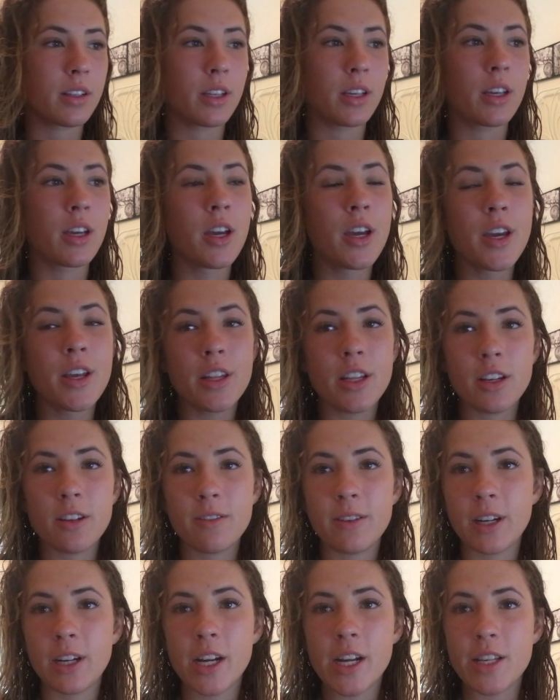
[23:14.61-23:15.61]
Like, they're
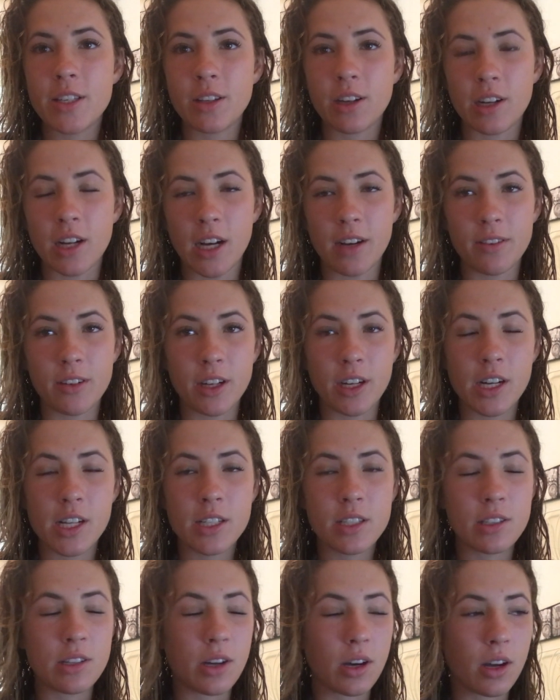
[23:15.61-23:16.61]
very sought after. It
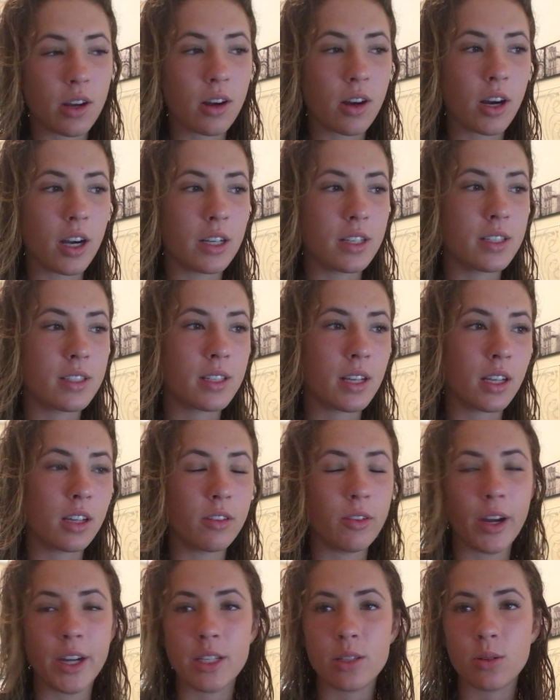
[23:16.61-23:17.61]
is not hard to sell
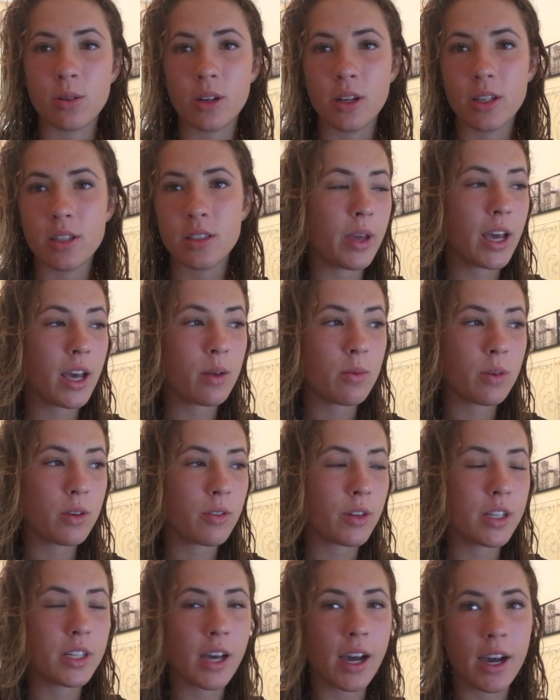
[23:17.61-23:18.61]
a racehorse. We had one
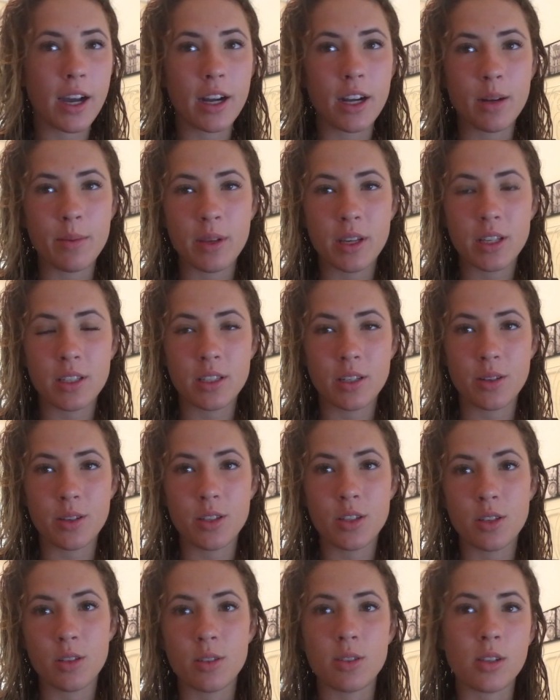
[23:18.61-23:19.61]
retire because he
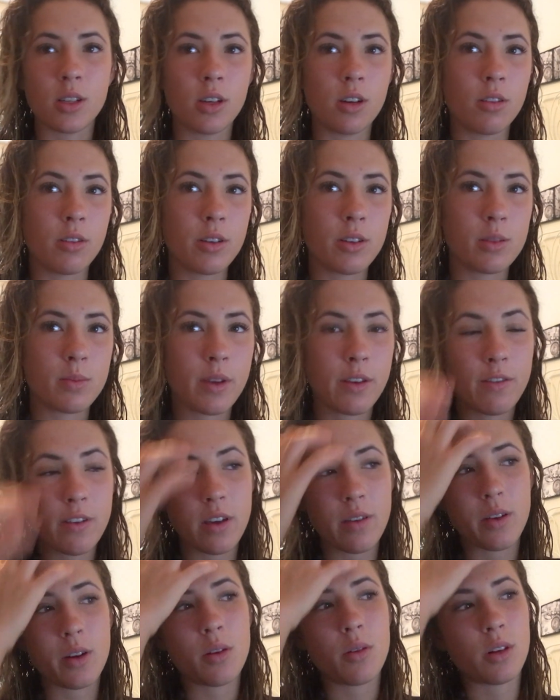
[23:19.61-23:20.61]
was too slow. He was my
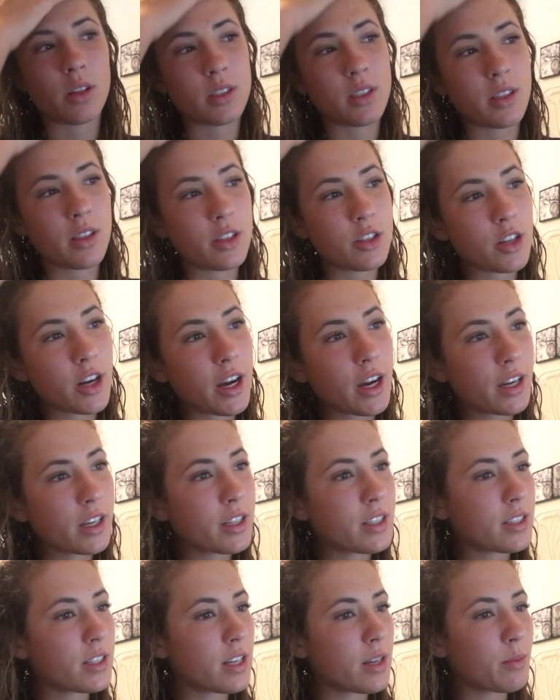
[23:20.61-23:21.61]
favorite horse at the track.
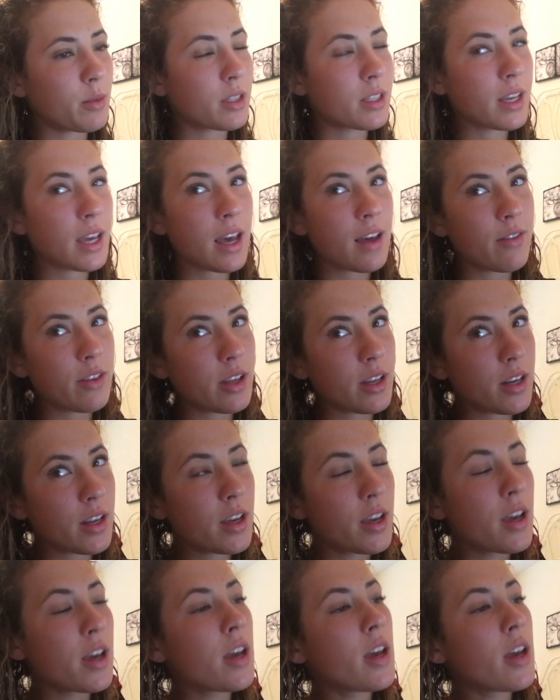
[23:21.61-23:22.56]
His name was Kevin.